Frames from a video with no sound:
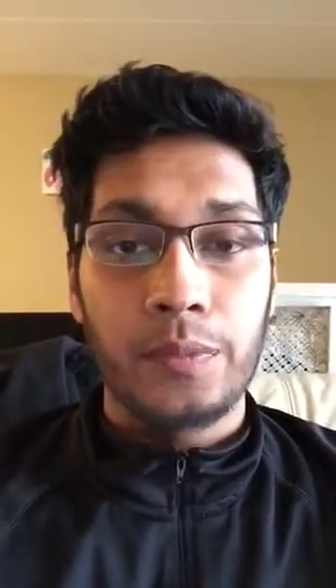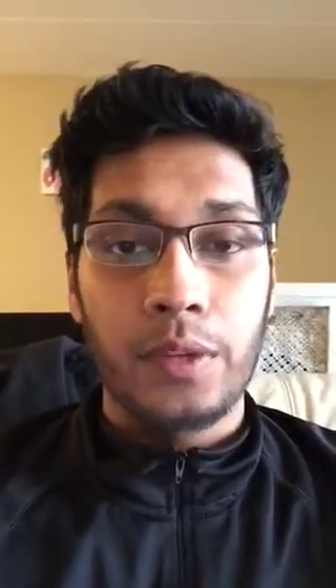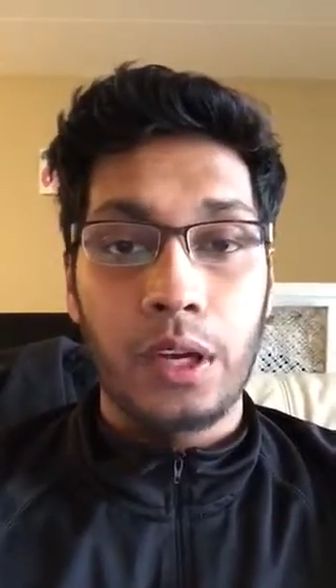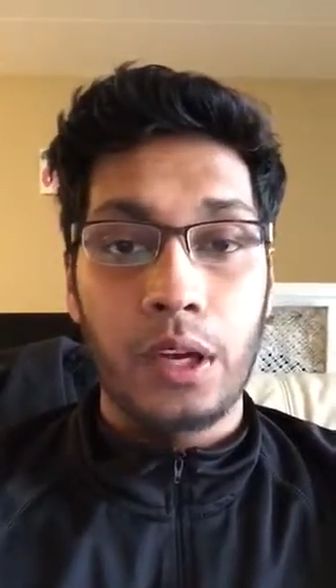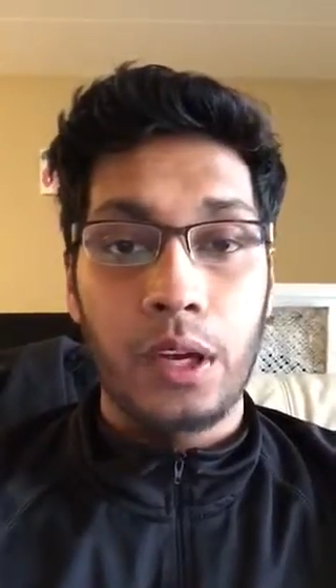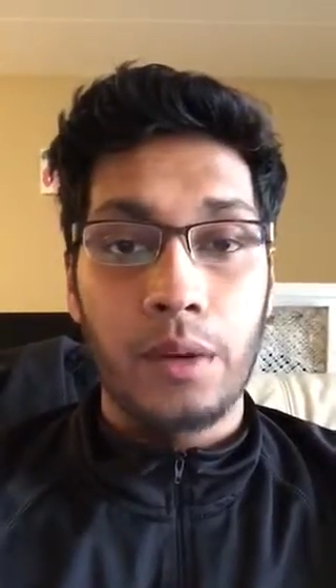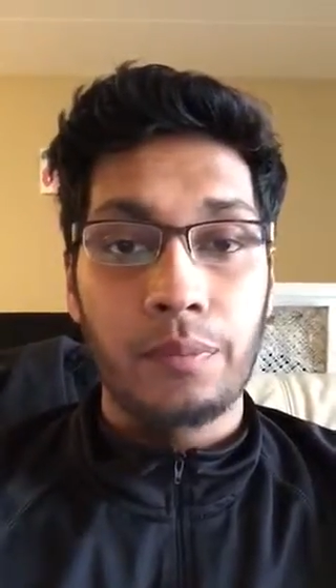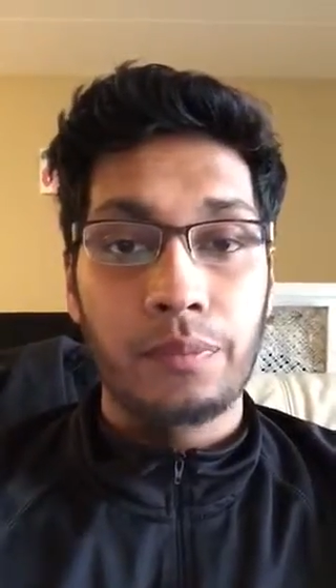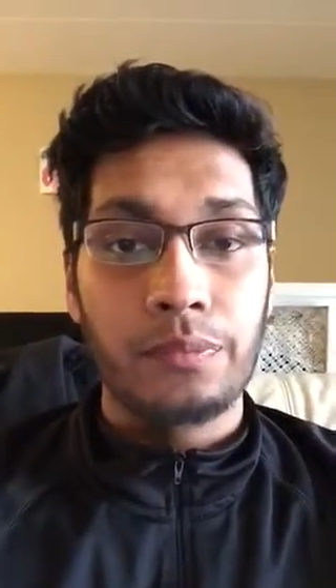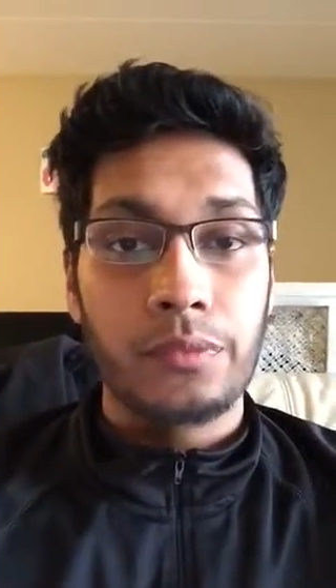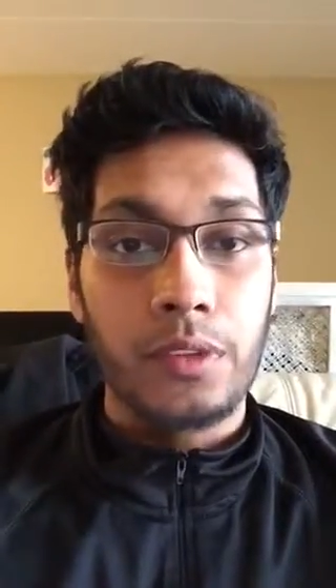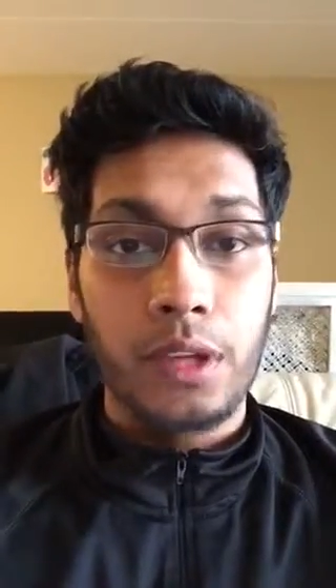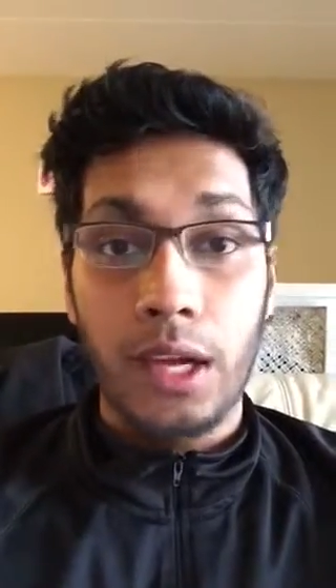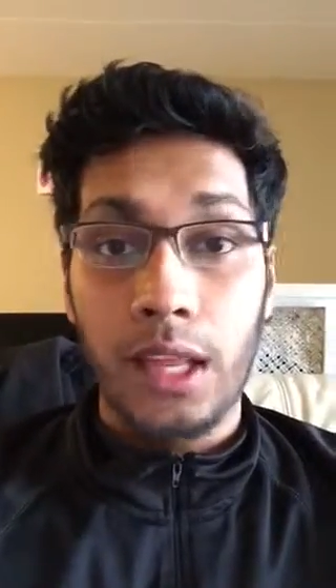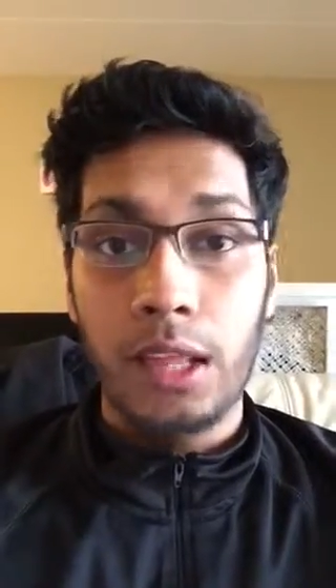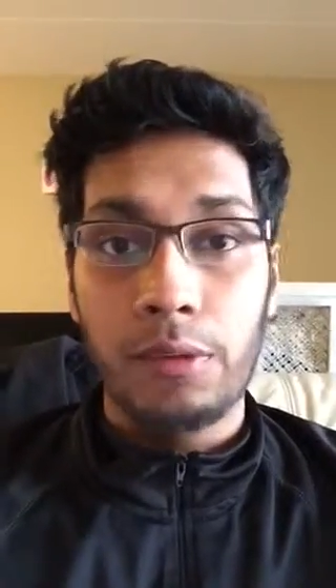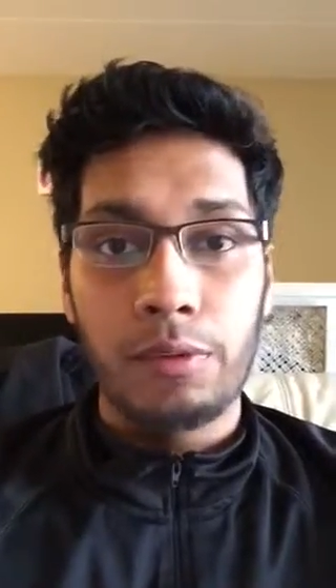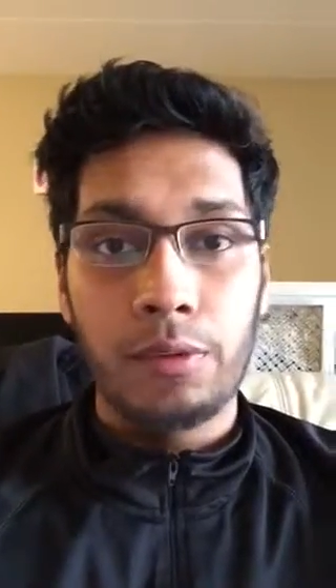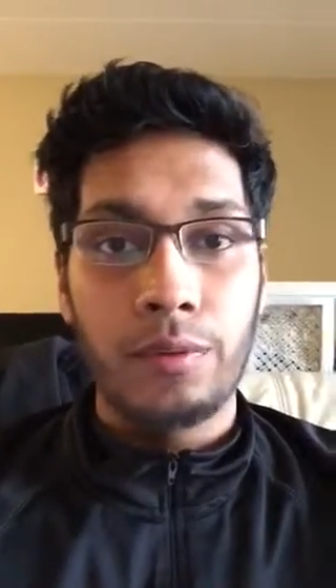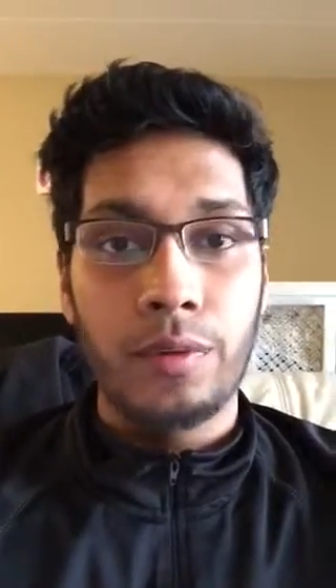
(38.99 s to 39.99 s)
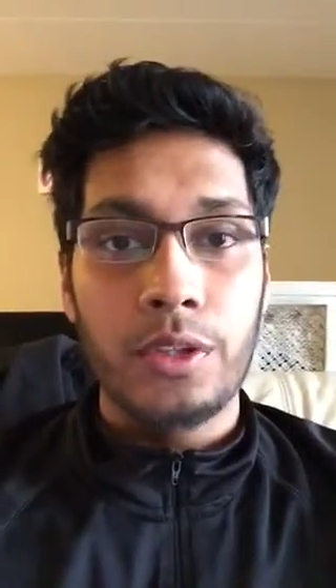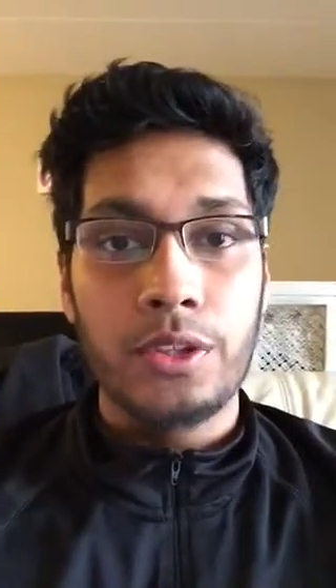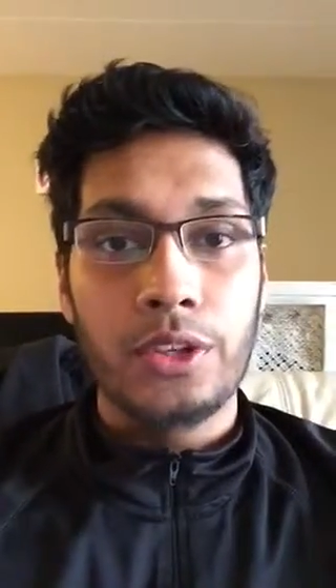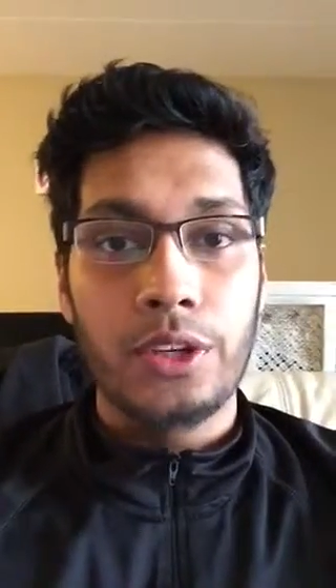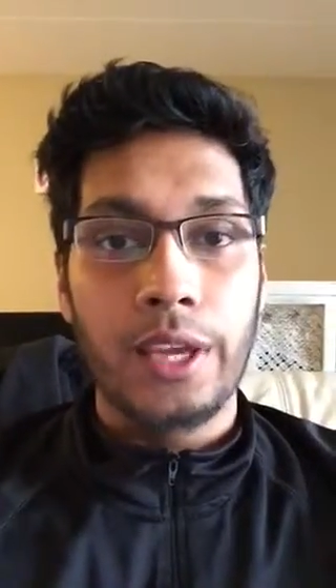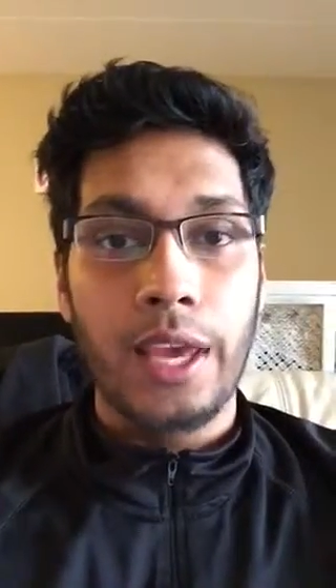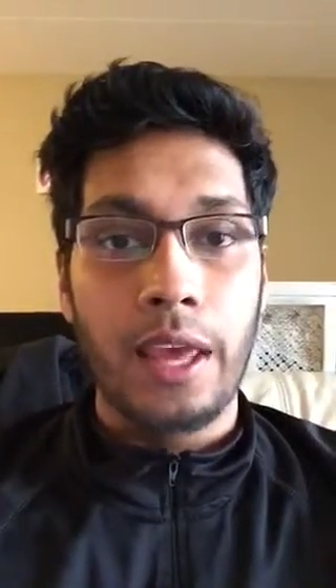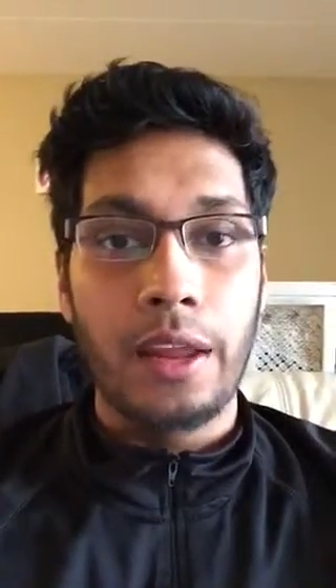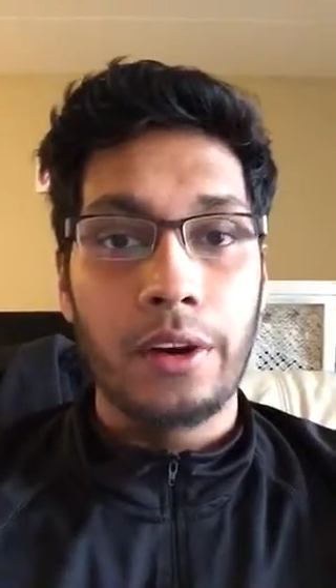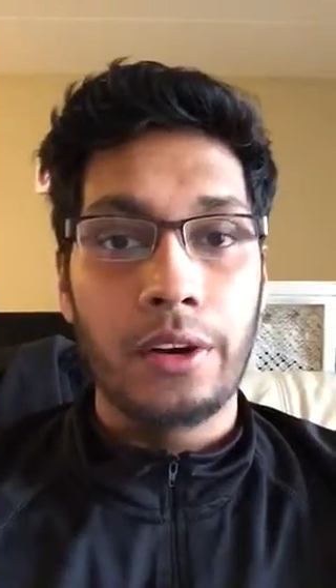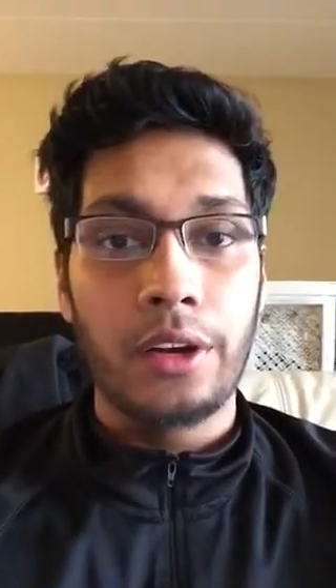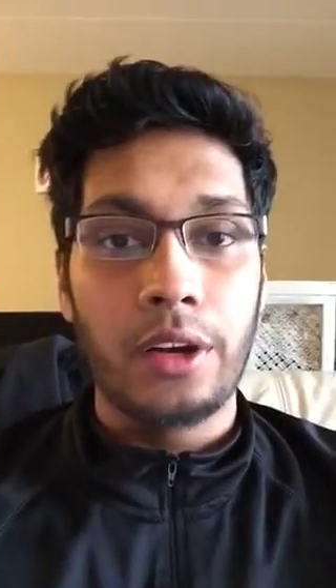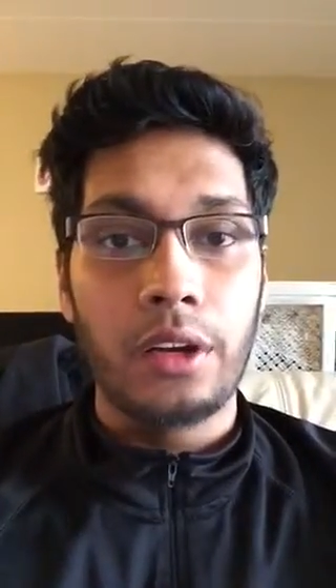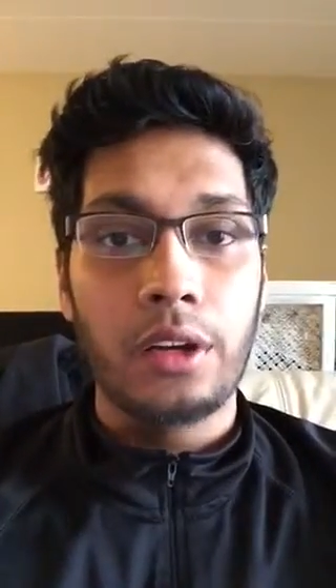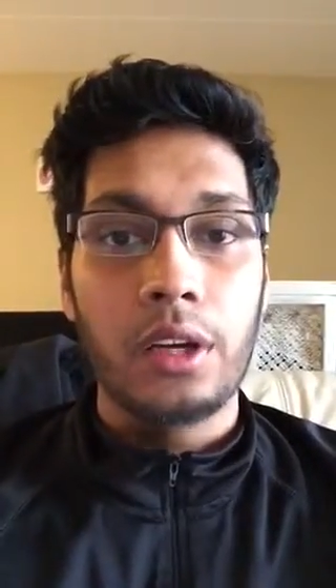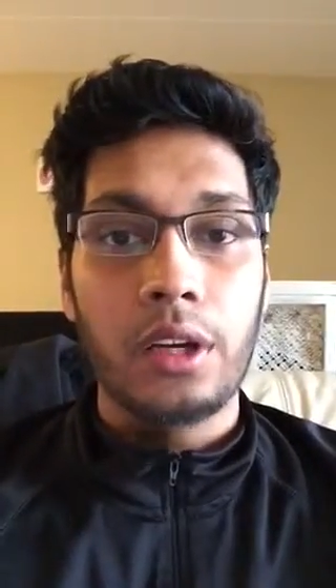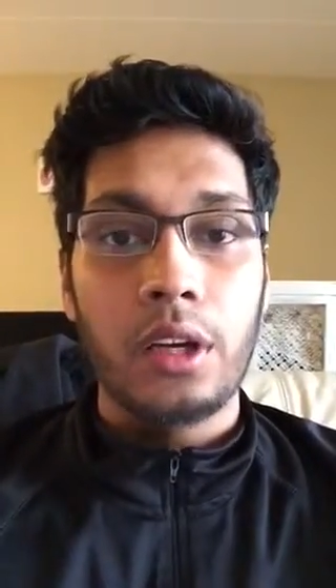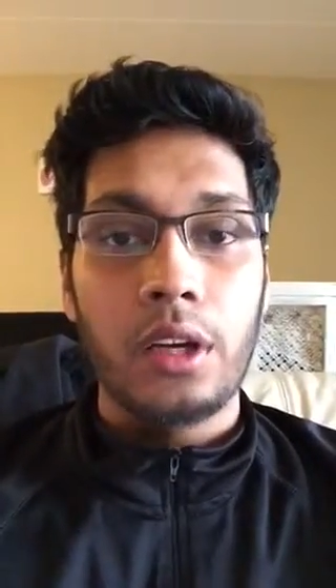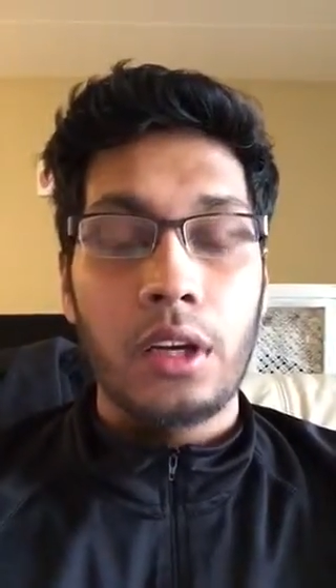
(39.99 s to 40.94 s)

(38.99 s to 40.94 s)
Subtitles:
I live in Windsor, Canada.